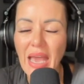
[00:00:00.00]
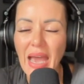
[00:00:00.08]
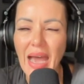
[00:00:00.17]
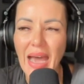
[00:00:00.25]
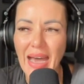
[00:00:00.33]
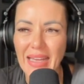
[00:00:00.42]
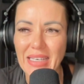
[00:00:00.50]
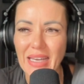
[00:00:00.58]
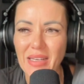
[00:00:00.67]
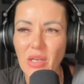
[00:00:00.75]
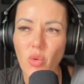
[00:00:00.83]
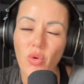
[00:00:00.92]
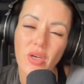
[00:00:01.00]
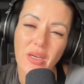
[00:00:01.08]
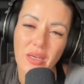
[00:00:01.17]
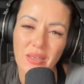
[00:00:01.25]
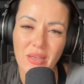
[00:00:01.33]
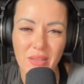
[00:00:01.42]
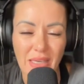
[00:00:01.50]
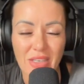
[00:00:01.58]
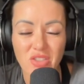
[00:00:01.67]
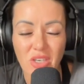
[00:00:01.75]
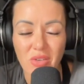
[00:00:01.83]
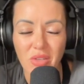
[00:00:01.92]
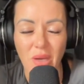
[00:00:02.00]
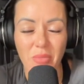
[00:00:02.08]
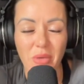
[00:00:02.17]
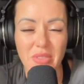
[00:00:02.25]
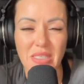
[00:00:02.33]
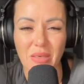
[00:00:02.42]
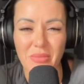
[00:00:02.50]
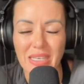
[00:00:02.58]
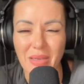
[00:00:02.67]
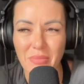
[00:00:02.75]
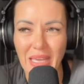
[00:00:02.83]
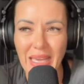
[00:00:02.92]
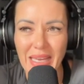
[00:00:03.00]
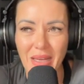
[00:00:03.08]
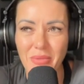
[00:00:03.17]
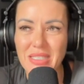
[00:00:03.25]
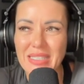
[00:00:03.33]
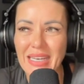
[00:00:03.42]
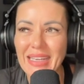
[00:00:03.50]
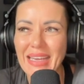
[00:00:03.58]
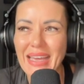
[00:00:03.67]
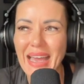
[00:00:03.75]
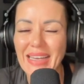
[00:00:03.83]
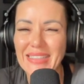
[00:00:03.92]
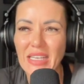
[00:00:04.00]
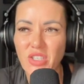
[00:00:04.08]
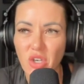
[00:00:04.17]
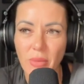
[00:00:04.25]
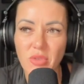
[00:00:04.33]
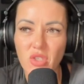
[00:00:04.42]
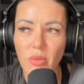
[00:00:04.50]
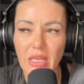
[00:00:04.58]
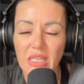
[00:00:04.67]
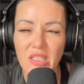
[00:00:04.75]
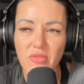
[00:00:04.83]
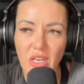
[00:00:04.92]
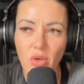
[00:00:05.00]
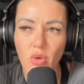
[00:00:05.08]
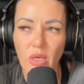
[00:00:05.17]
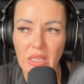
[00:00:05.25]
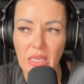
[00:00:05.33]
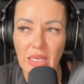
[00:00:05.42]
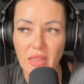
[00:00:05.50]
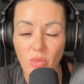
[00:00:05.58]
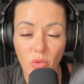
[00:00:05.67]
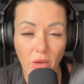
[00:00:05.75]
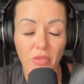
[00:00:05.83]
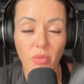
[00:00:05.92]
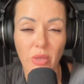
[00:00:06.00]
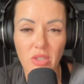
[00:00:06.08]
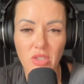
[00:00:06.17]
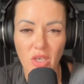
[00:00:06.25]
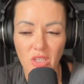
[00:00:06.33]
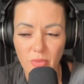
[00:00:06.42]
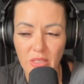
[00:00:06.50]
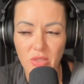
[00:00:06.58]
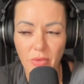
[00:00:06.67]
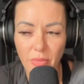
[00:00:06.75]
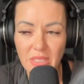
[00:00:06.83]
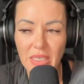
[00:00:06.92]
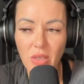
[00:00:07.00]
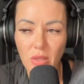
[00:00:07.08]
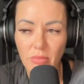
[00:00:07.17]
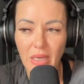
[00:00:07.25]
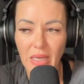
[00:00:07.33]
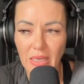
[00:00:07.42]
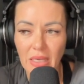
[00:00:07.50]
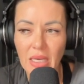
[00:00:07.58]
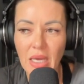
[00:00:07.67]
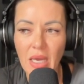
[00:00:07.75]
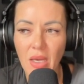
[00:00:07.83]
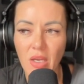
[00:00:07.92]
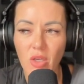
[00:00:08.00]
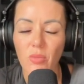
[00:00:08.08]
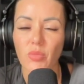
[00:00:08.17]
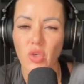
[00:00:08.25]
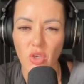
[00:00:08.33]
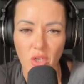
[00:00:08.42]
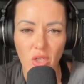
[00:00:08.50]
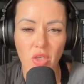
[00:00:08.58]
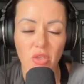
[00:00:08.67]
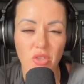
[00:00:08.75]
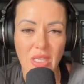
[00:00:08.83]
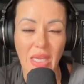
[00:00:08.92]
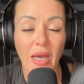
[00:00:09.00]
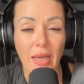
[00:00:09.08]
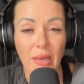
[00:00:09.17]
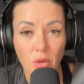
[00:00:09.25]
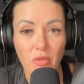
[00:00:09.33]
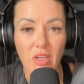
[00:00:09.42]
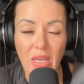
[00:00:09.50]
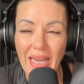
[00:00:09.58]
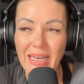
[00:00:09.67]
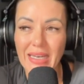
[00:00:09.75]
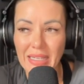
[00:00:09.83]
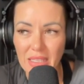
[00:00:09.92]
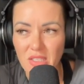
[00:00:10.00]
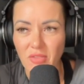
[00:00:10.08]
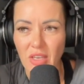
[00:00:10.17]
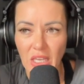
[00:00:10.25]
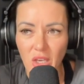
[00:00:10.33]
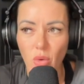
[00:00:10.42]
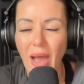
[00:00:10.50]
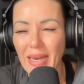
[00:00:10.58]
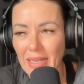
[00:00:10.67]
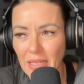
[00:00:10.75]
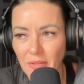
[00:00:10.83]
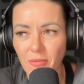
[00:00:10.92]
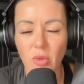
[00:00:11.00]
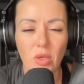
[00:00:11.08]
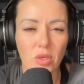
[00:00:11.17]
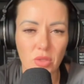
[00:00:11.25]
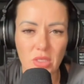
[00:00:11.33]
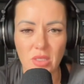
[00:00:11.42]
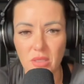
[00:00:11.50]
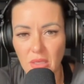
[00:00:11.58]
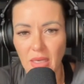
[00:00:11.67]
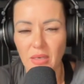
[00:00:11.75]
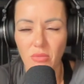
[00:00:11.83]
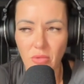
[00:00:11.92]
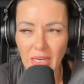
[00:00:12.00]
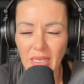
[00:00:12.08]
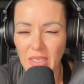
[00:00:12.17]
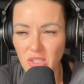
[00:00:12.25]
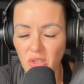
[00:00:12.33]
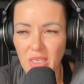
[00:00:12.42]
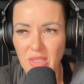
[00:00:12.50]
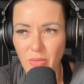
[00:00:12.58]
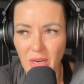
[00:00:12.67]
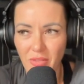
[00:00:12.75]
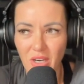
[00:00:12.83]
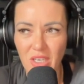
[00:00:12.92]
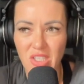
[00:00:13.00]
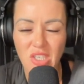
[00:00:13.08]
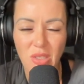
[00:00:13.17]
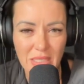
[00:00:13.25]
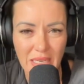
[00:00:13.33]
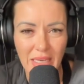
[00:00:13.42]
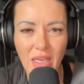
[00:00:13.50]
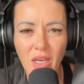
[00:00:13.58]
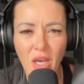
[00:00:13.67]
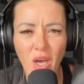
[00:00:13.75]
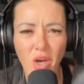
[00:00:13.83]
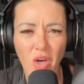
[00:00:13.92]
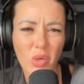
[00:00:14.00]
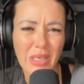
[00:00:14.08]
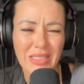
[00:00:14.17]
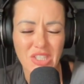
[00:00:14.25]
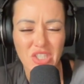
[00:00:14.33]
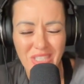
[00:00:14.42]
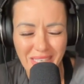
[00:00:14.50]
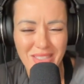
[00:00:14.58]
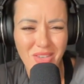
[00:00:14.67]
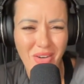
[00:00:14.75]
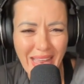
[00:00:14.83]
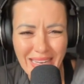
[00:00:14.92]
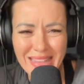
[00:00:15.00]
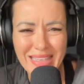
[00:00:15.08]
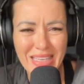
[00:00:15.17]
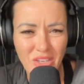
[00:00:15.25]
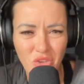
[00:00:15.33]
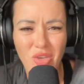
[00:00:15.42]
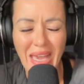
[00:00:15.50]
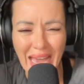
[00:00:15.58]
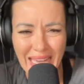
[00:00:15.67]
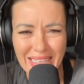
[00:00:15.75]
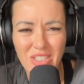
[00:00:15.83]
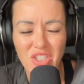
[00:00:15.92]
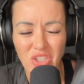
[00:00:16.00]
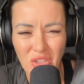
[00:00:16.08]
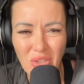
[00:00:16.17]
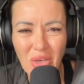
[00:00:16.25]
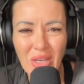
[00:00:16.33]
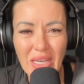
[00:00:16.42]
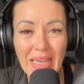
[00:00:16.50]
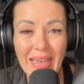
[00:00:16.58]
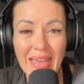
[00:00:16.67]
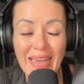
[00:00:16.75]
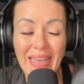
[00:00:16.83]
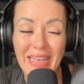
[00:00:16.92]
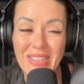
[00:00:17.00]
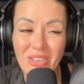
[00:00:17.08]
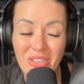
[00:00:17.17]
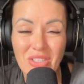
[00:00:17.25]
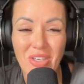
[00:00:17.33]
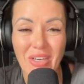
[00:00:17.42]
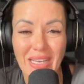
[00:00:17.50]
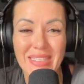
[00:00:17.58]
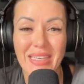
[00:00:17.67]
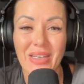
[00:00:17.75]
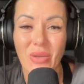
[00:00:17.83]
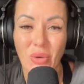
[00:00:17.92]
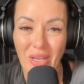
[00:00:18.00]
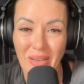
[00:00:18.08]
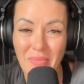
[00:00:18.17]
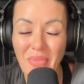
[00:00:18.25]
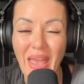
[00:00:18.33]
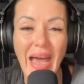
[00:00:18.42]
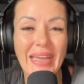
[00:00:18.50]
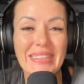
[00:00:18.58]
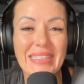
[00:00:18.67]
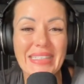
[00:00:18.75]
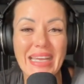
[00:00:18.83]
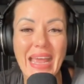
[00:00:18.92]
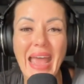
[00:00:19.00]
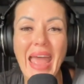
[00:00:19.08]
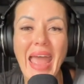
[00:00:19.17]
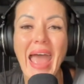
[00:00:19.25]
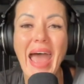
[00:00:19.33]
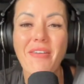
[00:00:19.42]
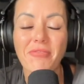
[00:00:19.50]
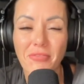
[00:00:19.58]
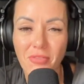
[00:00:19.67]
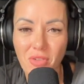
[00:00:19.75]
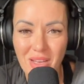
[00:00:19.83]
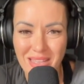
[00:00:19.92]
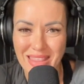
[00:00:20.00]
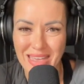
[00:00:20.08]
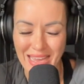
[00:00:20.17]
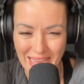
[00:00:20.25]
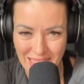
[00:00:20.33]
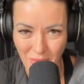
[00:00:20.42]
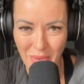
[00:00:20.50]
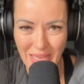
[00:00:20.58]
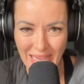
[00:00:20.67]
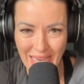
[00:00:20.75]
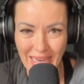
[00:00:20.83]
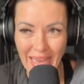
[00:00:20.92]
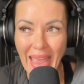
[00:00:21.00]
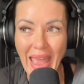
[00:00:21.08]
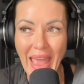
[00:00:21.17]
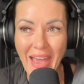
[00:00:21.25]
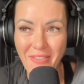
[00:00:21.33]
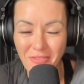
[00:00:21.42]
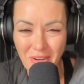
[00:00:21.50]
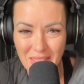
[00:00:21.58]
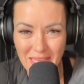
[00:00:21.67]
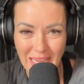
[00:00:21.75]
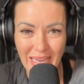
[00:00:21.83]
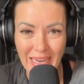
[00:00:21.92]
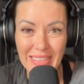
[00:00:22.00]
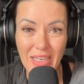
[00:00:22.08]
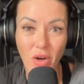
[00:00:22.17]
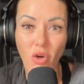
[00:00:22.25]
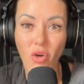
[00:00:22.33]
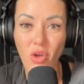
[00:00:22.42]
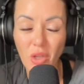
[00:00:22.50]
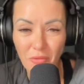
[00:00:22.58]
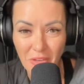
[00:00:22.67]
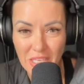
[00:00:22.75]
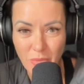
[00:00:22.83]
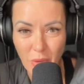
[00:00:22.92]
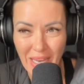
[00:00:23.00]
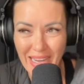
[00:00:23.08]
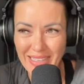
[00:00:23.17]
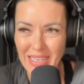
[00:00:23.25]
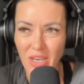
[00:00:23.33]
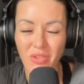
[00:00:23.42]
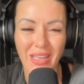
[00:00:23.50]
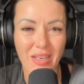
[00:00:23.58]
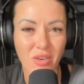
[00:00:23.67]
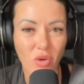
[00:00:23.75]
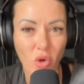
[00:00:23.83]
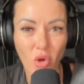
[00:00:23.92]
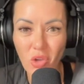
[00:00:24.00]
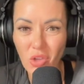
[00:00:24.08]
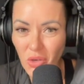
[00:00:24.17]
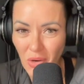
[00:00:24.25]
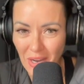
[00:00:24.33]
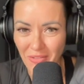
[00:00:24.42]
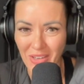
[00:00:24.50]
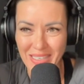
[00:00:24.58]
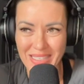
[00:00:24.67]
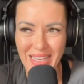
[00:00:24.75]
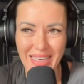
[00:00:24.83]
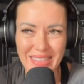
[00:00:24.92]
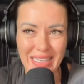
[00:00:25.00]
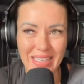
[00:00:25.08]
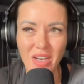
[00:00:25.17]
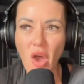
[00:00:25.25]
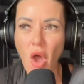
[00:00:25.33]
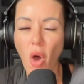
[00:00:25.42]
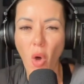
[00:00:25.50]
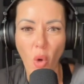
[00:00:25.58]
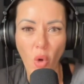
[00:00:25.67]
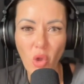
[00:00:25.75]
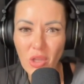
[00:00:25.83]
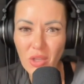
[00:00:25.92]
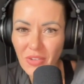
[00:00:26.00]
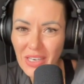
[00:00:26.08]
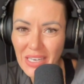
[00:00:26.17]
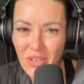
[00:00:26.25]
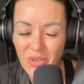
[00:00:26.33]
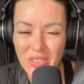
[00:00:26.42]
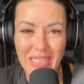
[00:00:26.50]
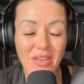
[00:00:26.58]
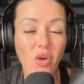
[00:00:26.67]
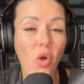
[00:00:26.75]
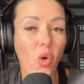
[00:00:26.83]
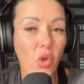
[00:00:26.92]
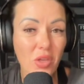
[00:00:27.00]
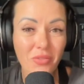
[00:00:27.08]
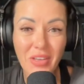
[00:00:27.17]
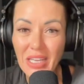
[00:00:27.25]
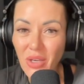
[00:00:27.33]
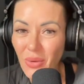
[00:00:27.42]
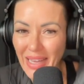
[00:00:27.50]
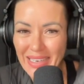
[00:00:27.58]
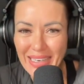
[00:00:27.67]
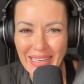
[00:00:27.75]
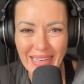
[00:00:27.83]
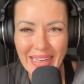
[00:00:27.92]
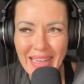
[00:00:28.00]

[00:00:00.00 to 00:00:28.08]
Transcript: And Laura, the head trainer in the company, was sitting beside me. And I was sitting, I said to her, I'm just going to make this video quickly the, of the winner's announcement. So I'm sitting on my computer using iMovie, editing this video, adding in photos and, and writing in screens and whatever. And she was like, holy shit, is there anything you can't do? And I turned to her and I said, Laura, I did everything in the beginning, everything. I did all the Facebook ads. I created all the graphics. I did all the videos. I did all the video editing.